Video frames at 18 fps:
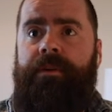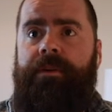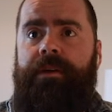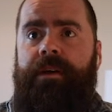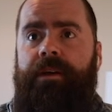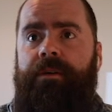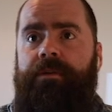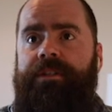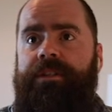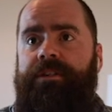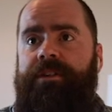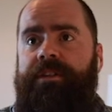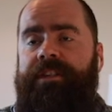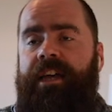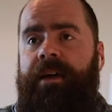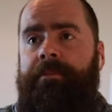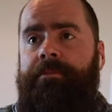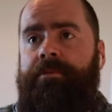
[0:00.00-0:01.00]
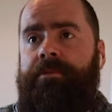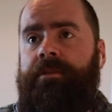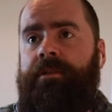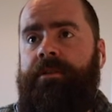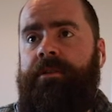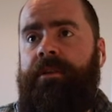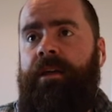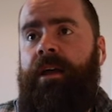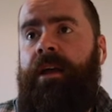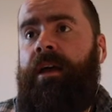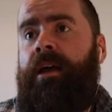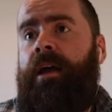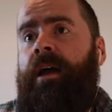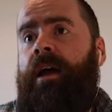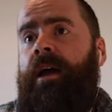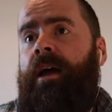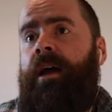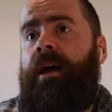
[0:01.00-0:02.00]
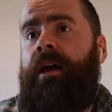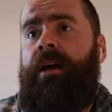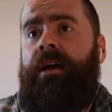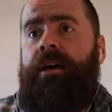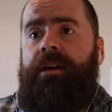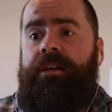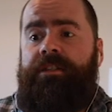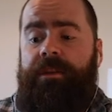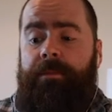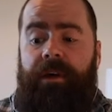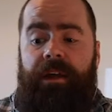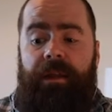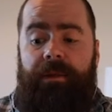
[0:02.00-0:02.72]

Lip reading: what's a good example? A